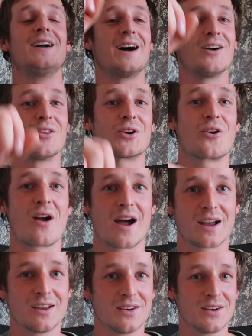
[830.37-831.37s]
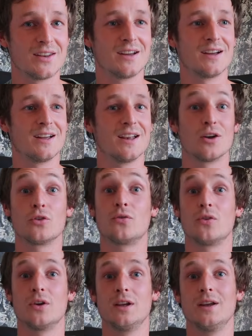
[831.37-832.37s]
out the crack, and I was
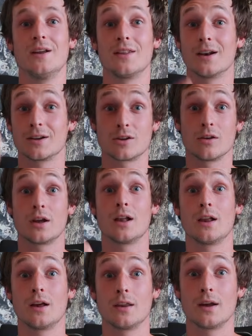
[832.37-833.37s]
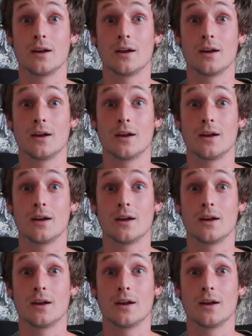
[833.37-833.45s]
free, and then I got the hell out of there.